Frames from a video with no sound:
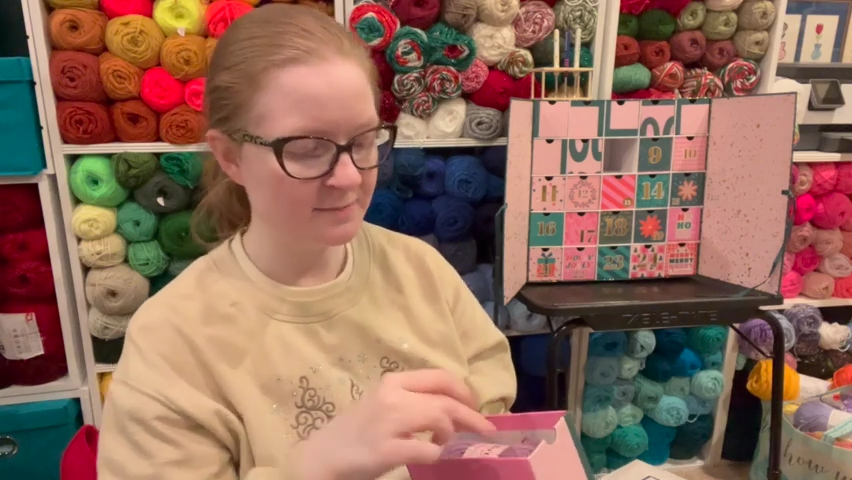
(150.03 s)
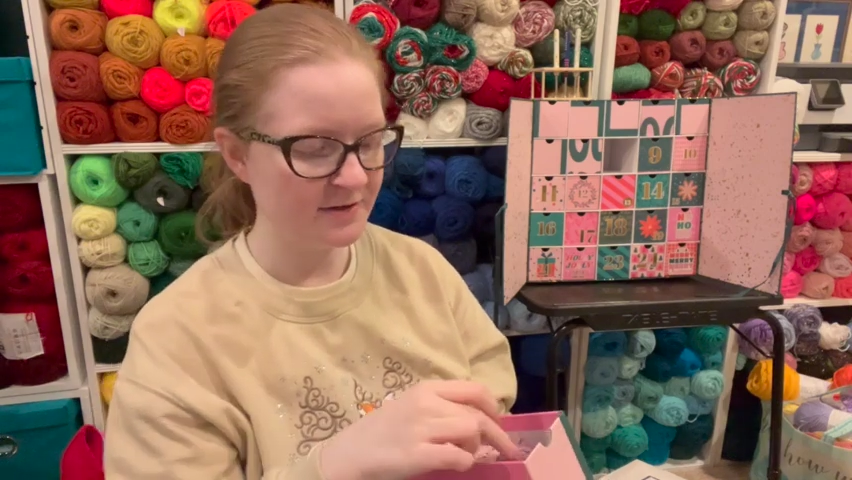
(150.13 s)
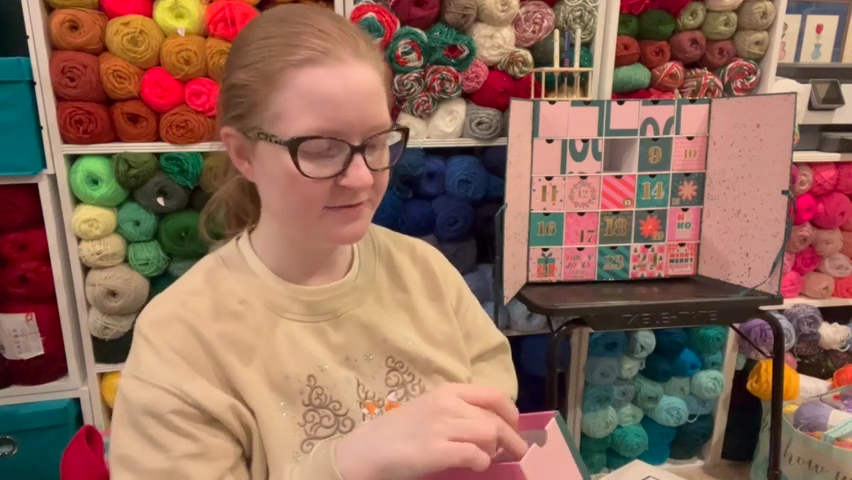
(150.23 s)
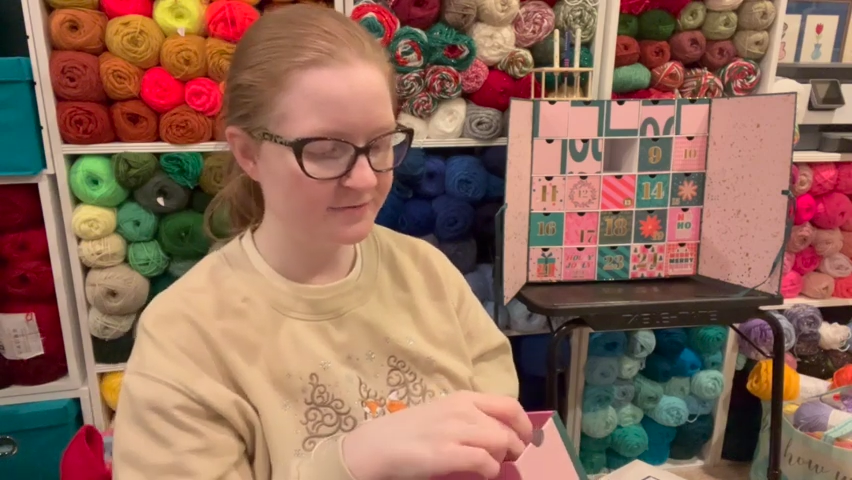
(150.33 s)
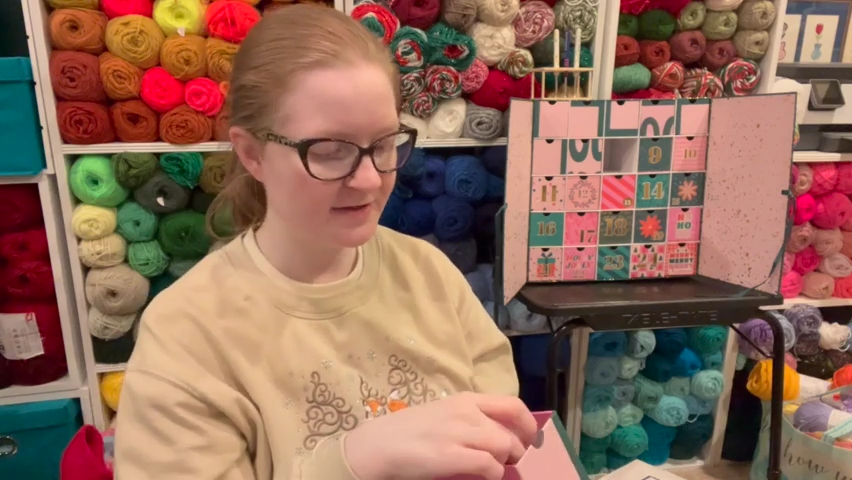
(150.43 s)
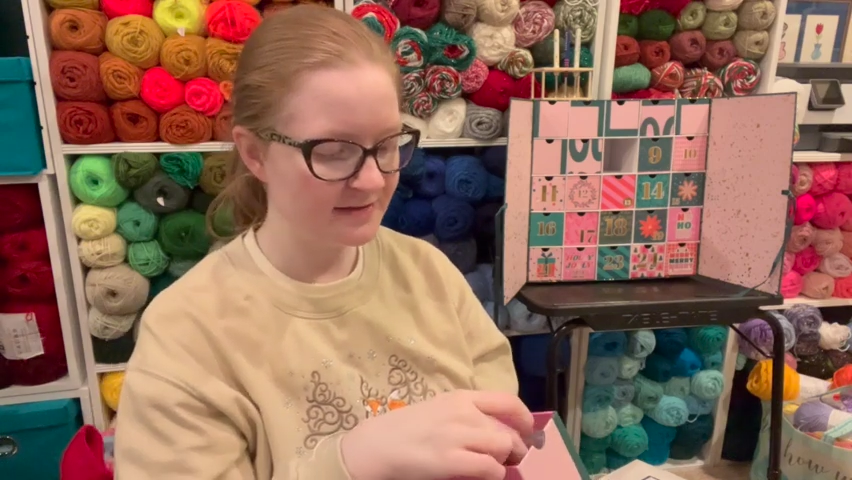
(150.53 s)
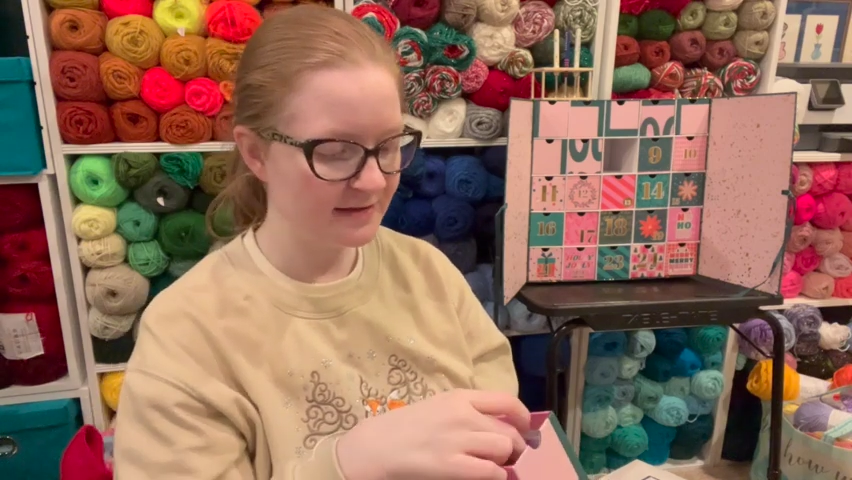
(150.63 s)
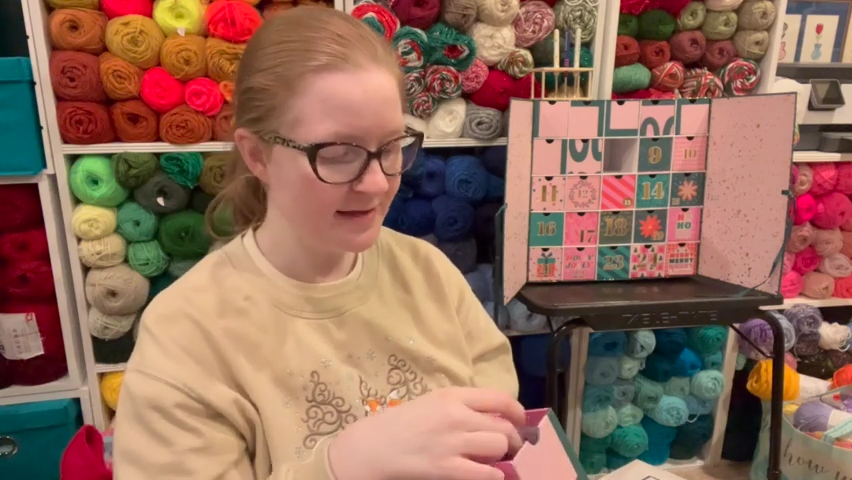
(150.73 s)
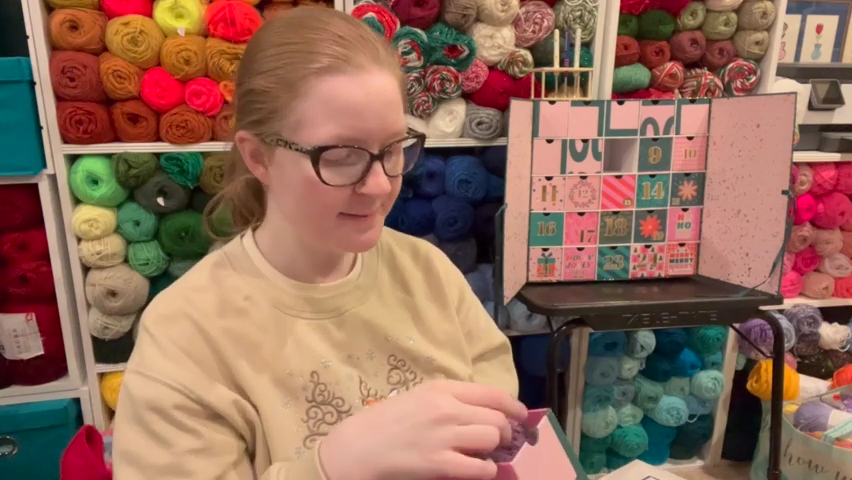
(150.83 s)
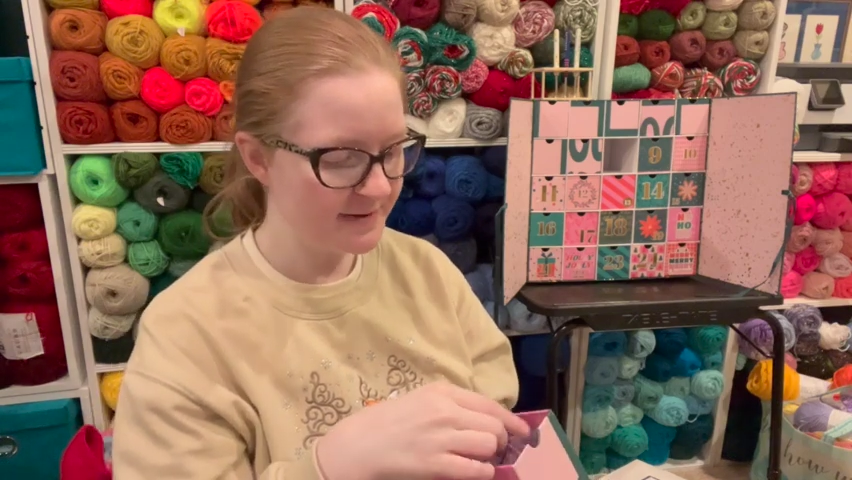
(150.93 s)
my friend
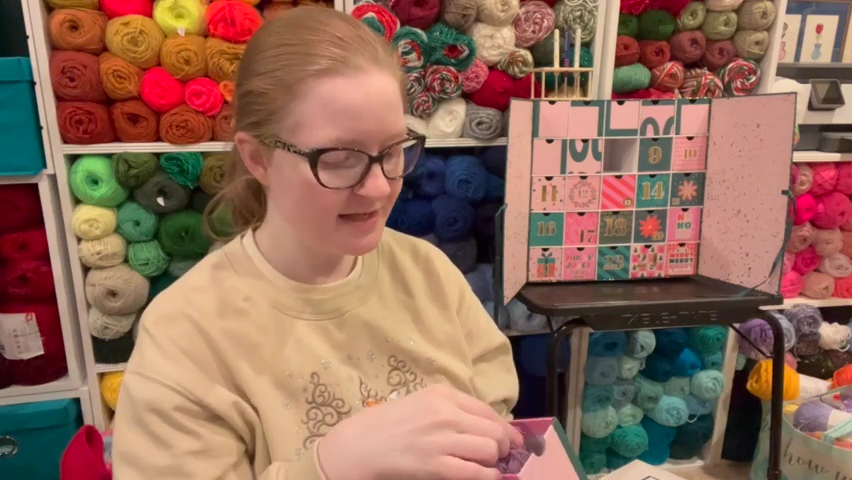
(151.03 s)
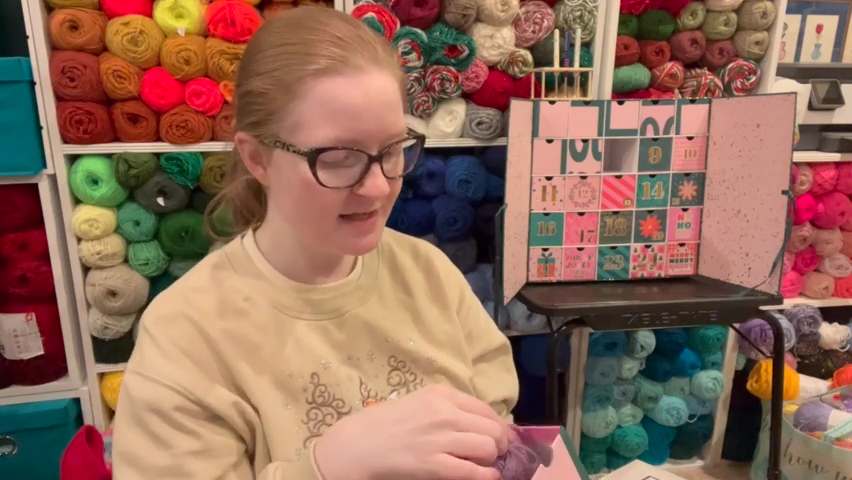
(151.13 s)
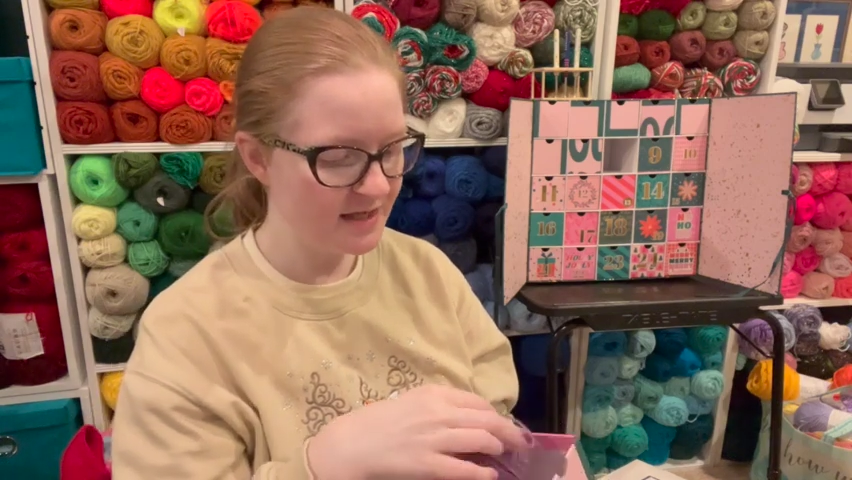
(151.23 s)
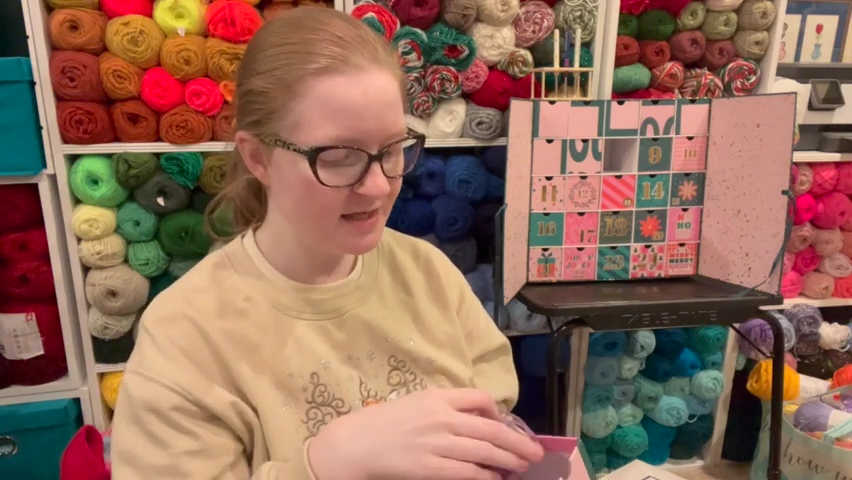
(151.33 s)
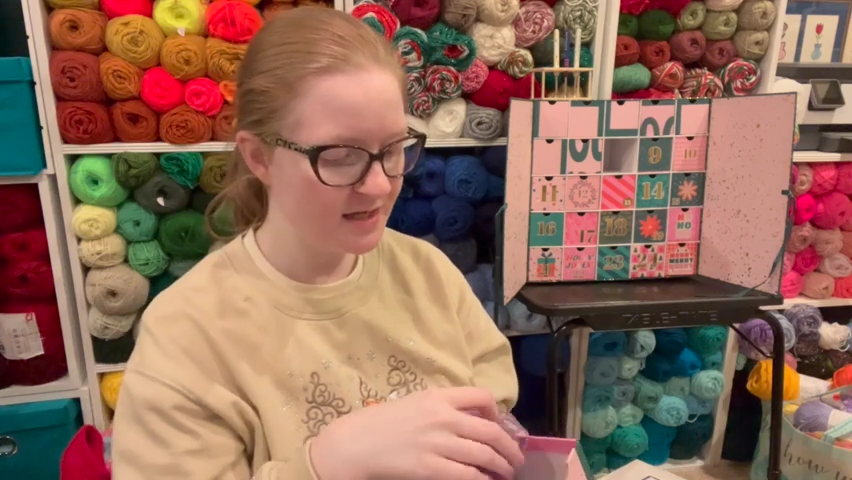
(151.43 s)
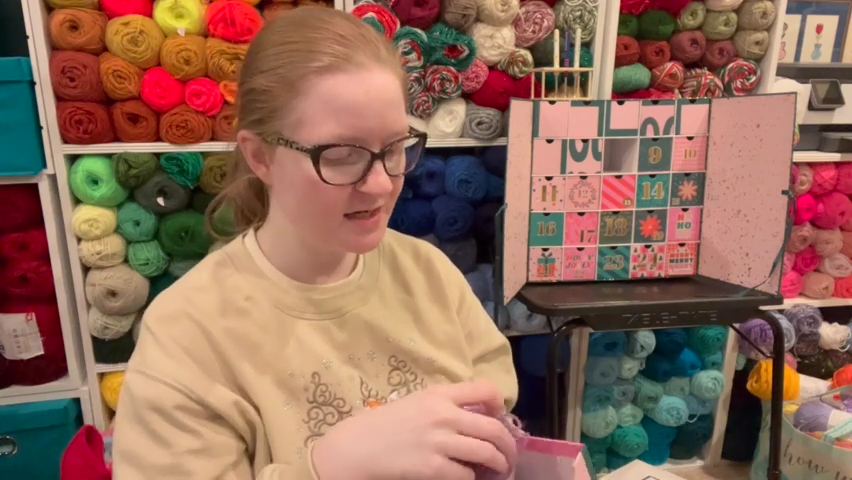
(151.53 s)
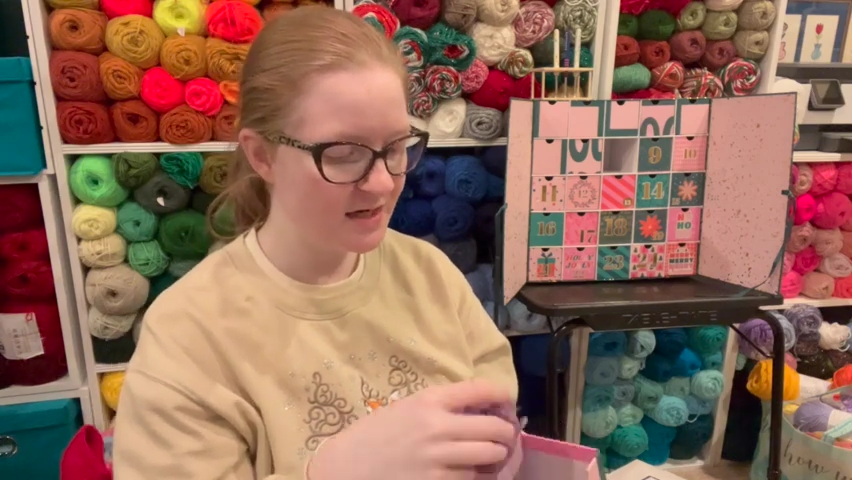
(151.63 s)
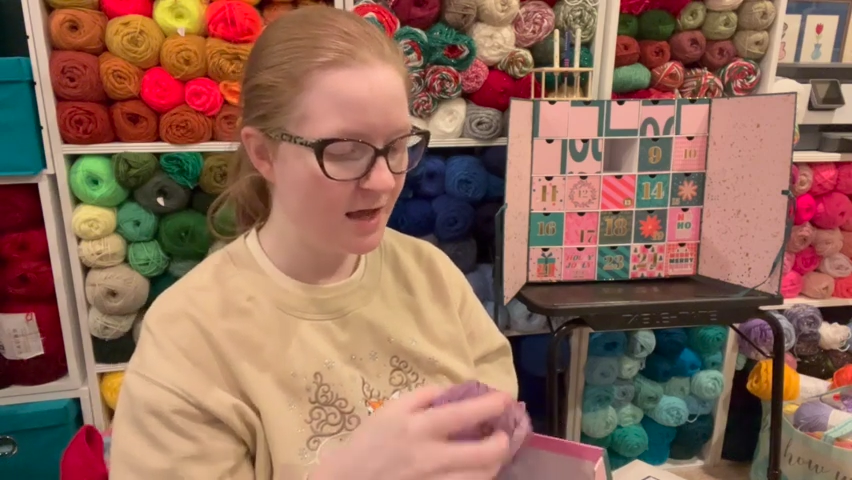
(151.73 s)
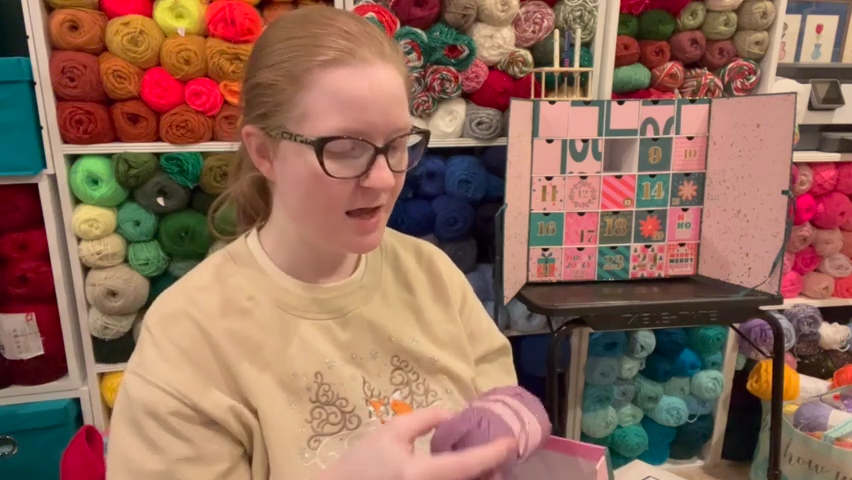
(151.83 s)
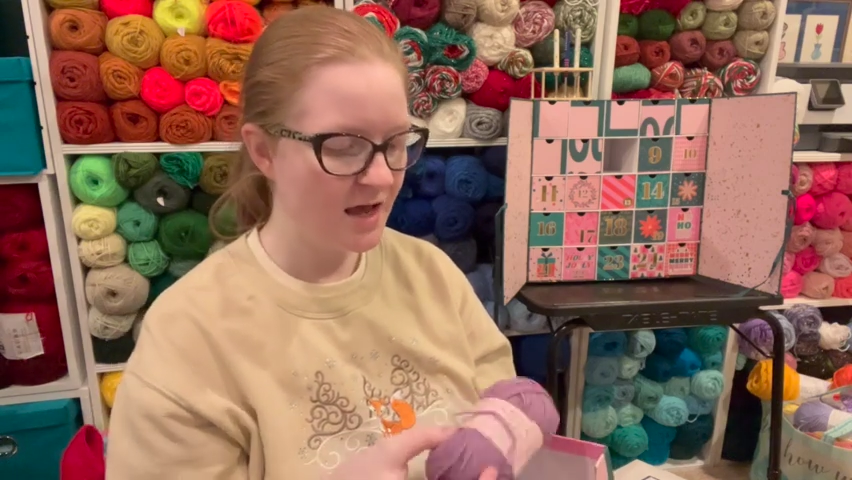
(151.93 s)
Lemon.